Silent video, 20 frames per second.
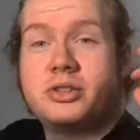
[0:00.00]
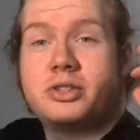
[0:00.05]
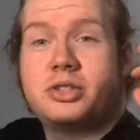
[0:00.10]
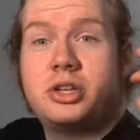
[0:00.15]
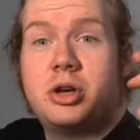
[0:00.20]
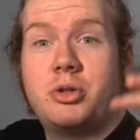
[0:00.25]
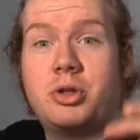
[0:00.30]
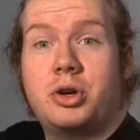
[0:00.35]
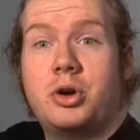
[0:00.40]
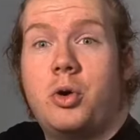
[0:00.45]

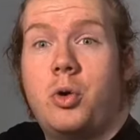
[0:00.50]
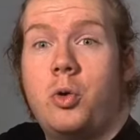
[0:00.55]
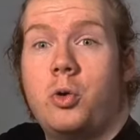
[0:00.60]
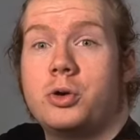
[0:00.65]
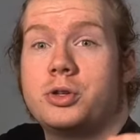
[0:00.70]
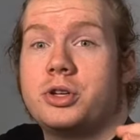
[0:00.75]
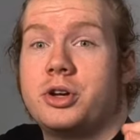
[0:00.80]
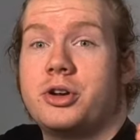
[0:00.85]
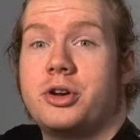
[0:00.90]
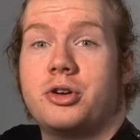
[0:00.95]
So the
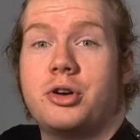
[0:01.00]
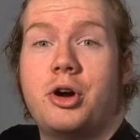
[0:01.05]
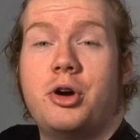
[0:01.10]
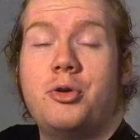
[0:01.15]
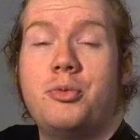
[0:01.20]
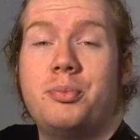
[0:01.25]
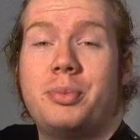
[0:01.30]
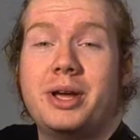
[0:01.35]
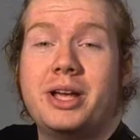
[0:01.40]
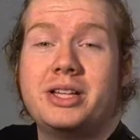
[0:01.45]
chords are your
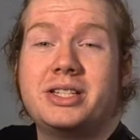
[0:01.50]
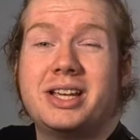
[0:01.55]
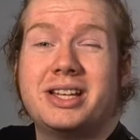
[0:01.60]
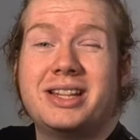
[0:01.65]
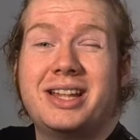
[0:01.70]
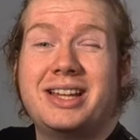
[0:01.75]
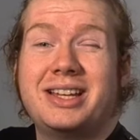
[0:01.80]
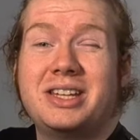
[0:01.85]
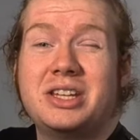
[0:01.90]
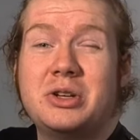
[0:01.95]
home base,
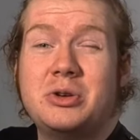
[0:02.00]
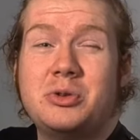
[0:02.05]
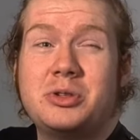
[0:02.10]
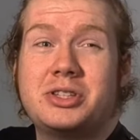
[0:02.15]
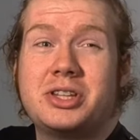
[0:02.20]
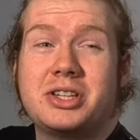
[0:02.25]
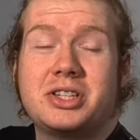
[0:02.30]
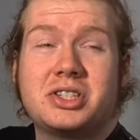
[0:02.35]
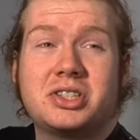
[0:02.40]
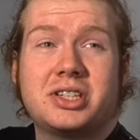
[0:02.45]
and then
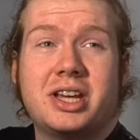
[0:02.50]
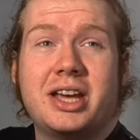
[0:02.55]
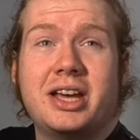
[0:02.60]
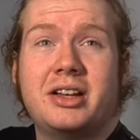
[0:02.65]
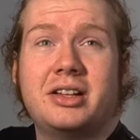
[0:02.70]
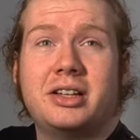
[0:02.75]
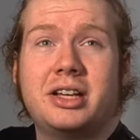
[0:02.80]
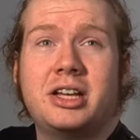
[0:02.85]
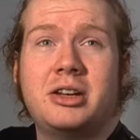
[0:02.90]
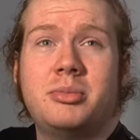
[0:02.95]
use the
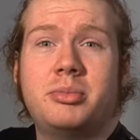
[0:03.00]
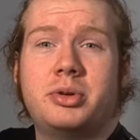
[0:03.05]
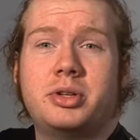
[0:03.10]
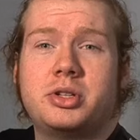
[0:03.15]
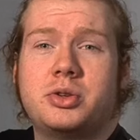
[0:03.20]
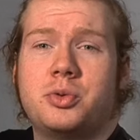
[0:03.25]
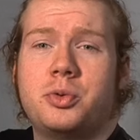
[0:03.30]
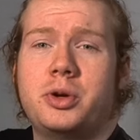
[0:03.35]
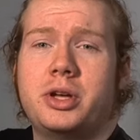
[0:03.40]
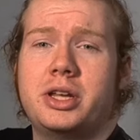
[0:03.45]
scale in
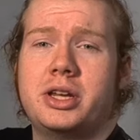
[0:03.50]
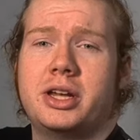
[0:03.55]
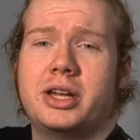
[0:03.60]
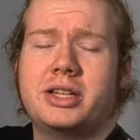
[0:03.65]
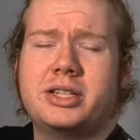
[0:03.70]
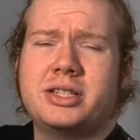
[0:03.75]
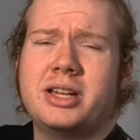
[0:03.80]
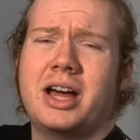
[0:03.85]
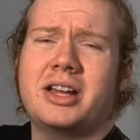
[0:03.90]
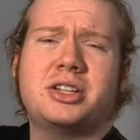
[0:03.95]
between.
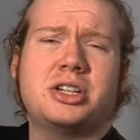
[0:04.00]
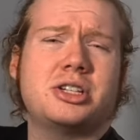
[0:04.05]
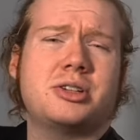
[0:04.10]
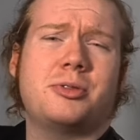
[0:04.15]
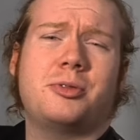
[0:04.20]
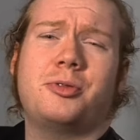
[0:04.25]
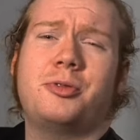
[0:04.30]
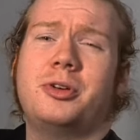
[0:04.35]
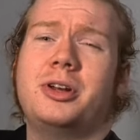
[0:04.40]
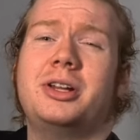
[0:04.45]
It's not just
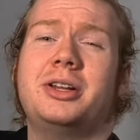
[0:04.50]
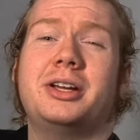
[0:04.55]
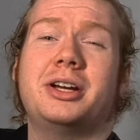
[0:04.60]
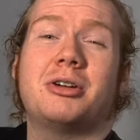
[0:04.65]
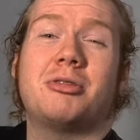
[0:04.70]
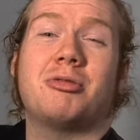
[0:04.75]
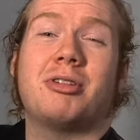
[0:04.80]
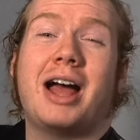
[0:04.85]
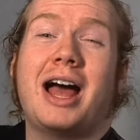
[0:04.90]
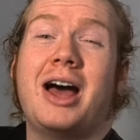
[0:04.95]
fiddling
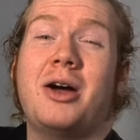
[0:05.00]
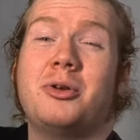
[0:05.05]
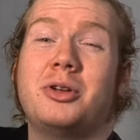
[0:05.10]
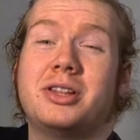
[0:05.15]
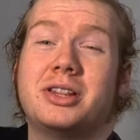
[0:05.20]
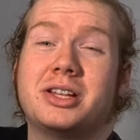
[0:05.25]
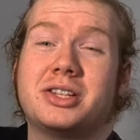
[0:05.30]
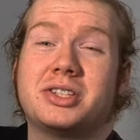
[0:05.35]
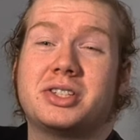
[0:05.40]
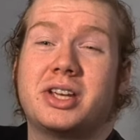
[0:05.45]
around
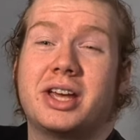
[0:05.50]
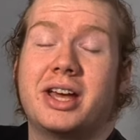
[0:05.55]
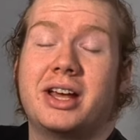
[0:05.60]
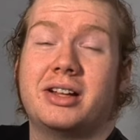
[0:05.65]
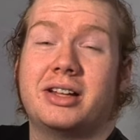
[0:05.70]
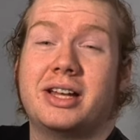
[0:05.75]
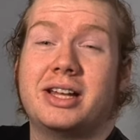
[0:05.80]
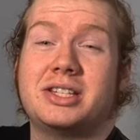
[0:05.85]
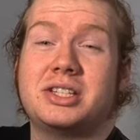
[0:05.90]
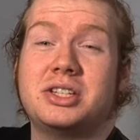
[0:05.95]
in the
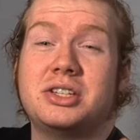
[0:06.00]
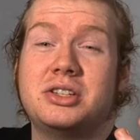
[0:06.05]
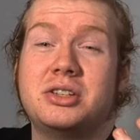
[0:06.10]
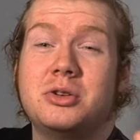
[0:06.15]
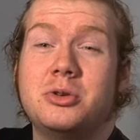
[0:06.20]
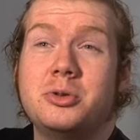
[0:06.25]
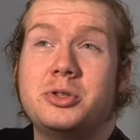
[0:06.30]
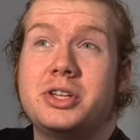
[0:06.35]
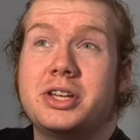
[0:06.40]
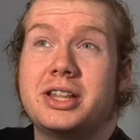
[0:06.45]
scale, it's
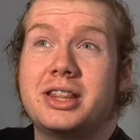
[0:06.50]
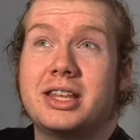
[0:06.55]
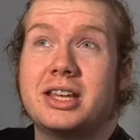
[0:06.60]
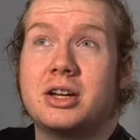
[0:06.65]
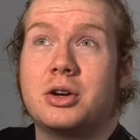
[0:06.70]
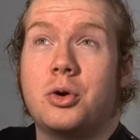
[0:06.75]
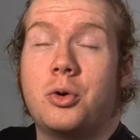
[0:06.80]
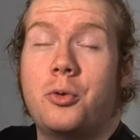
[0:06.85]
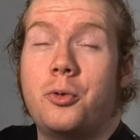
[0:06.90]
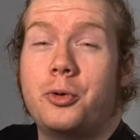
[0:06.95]
using
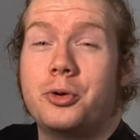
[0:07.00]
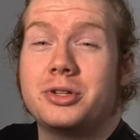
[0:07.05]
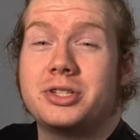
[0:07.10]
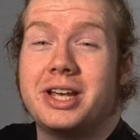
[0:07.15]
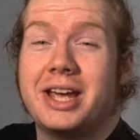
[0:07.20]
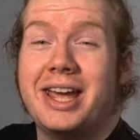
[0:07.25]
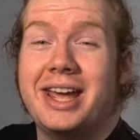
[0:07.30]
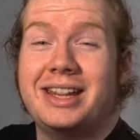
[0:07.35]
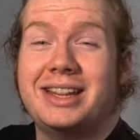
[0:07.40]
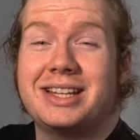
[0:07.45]
the
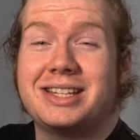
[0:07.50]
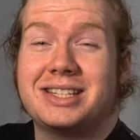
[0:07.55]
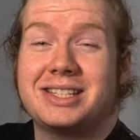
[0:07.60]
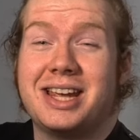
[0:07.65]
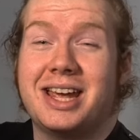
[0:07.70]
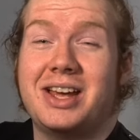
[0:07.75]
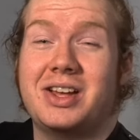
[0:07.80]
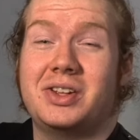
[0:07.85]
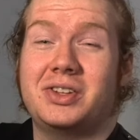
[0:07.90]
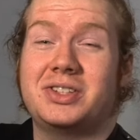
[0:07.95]
chords and the
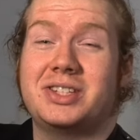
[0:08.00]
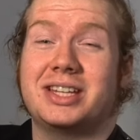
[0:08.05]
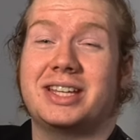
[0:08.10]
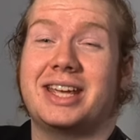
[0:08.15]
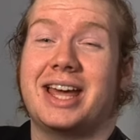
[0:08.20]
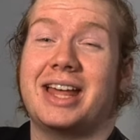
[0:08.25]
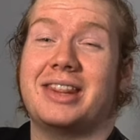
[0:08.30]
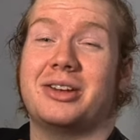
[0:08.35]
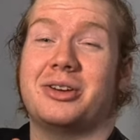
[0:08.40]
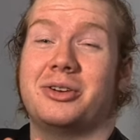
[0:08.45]
scale
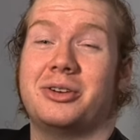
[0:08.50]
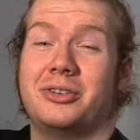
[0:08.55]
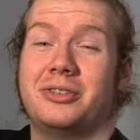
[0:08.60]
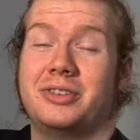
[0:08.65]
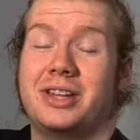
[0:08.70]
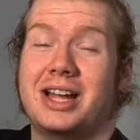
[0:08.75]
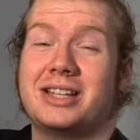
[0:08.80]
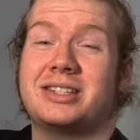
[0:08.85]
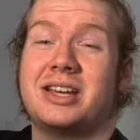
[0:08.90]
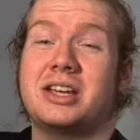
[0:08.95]
together.
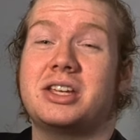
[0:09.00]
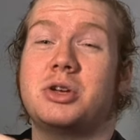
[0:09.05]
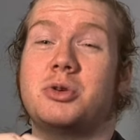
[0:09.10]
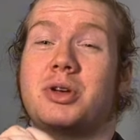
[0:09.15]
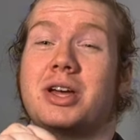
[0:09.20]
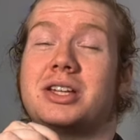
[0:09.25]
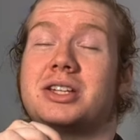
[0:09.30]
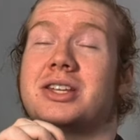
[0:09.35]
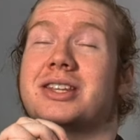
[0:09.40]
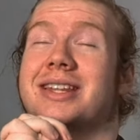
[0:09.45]
That's how you
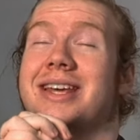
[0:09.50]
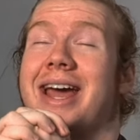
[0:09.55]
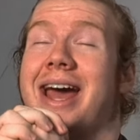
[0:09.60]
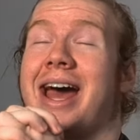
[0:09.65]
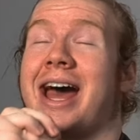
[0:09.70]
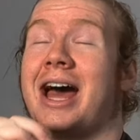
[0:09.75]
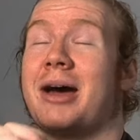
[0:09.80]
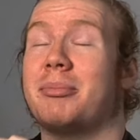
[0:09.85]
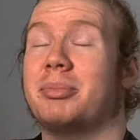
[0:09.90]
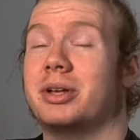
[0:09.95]
get to
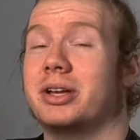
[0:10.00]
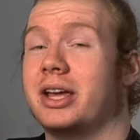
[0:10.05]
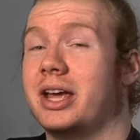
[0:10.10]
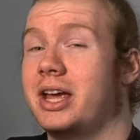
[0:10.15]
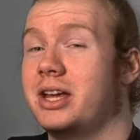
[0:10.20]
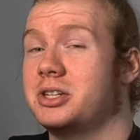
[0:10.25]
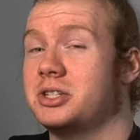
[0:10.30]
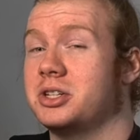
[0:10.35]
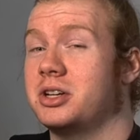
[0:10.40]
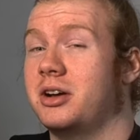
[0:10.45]
the
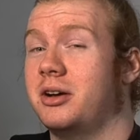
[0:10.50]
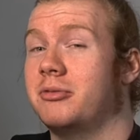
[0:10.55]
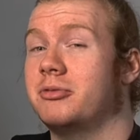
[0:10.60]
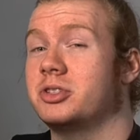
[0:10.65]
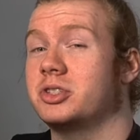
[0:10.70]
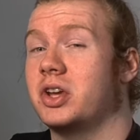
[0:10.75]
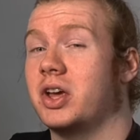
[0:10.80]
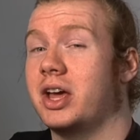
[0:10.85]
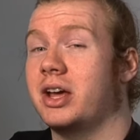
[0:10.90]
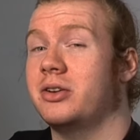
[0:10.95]
application of
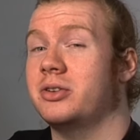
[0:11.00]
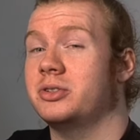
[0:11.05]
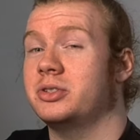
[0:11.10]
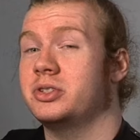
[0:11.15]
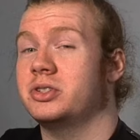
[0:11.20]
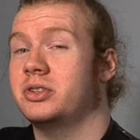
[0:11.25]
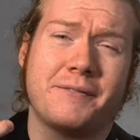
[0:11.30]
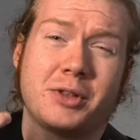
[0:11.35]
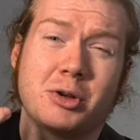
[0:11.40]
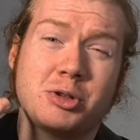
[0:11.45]

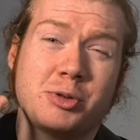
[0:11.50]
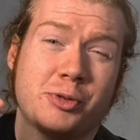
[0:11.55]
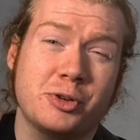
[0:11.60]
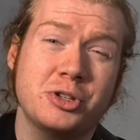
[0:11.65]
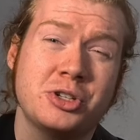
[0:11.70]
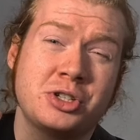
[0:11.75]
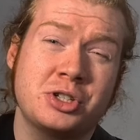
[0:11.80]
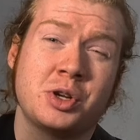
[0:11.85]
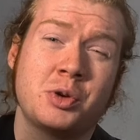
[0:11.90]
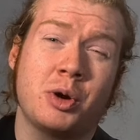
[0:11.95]
scales. Those
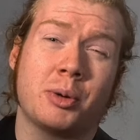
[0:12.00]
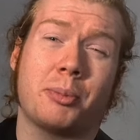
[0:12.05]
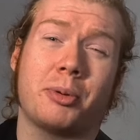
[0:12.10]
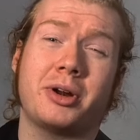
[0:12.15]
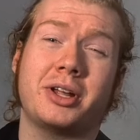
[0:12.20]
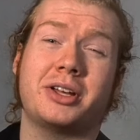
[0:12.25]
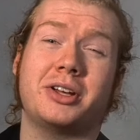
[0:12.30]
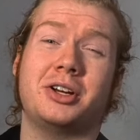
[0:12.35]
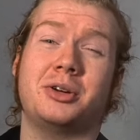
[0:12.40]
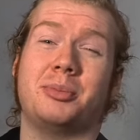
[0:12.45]
first 2 are
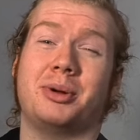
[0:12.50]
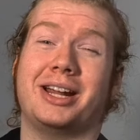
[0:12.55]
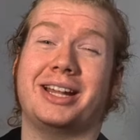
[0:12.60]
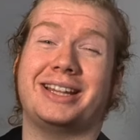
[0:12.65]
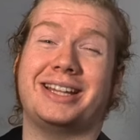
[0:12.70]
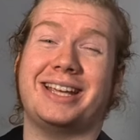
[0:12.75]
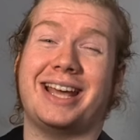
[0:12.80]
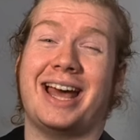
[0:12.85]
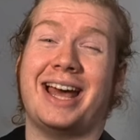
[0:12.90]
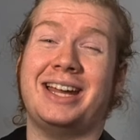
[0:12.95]
pretty good, but
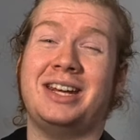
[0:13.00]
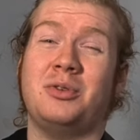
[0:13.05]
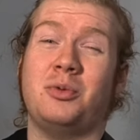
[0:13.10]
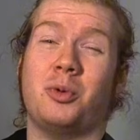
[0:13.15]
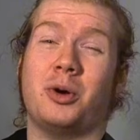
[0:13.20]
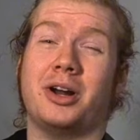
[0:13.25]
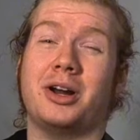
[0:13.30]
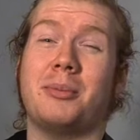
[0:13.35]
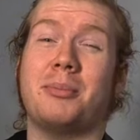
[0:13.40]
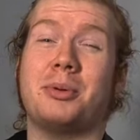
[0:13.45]
at the end,
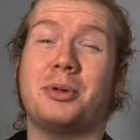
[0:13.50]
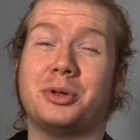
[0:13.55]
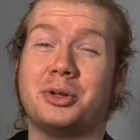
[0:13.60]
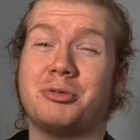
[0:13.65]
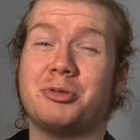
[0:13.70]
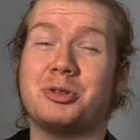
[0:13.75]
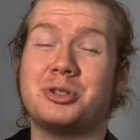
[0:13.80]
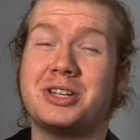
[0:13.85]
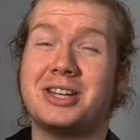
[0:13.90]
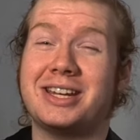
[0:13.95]
we're going to build
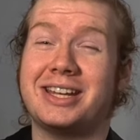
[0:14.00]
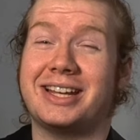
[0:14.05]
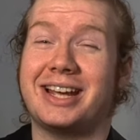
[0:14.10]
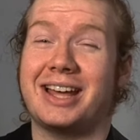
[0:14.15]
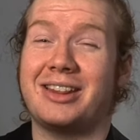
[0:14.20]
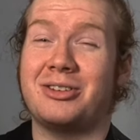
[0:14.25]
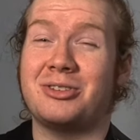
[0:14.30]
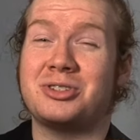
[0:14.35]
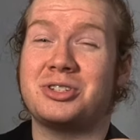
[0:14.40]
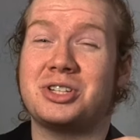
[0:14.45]
a routine
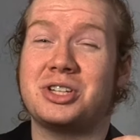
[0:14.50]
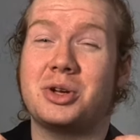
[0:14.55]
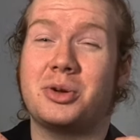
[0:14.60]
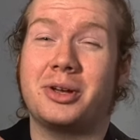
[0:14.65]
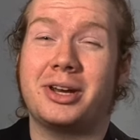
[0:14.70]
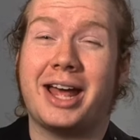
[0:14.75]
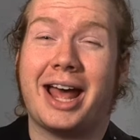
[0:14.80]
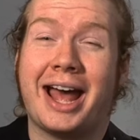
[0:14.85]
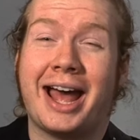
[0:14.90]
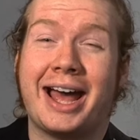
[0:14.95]
together so you
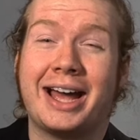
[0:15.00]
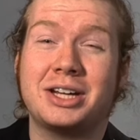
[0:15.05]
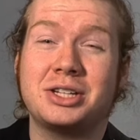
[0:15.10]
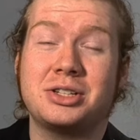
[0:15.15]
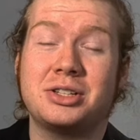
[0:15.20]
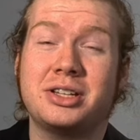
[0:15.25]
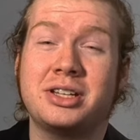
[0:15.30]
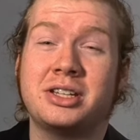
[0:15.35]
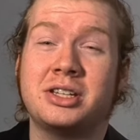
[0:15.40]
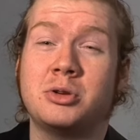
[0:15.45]
can
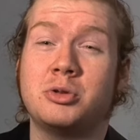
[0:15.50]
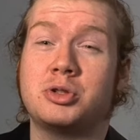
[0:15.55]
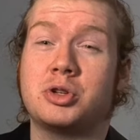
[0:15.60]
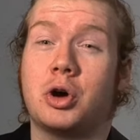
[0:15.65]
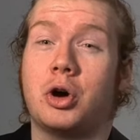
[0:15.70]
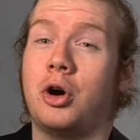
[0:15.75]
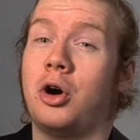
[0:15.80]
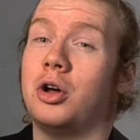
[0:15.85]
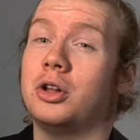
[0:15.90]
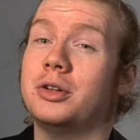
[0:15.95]
actually use
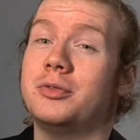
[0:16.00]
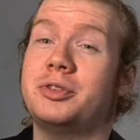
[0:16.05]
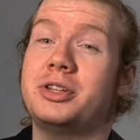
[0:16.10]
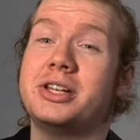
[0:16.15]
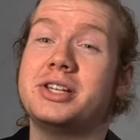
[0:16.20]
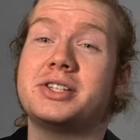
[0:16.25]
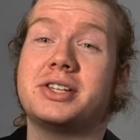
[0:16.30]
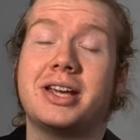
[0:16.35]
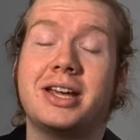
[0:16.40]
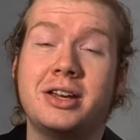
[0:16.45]
all of
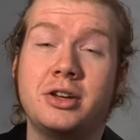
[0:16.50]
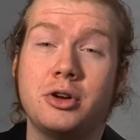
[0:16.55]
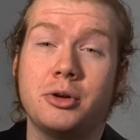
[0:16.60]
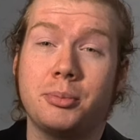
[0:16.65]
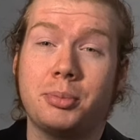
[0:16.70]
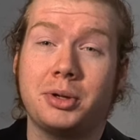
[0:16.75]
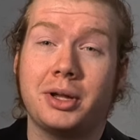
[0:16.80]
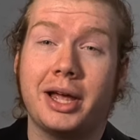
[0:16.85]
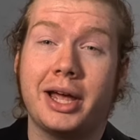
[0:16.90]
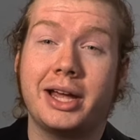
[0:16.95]
these in
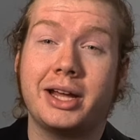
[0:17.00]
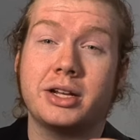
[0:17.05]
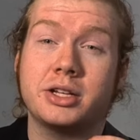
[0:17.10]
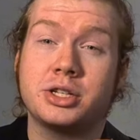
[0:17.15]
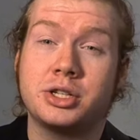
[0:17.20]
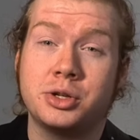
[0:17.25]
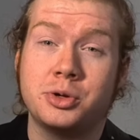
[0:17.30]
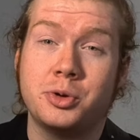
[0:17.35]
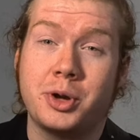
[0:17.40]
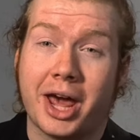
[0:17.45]
your playing
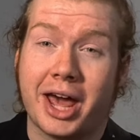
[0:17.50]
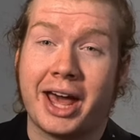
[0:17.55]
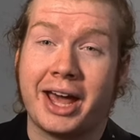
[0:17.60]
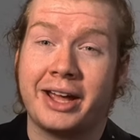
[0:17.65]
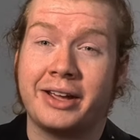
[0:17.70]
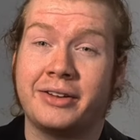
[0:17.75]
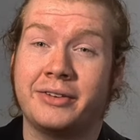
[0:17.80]
today.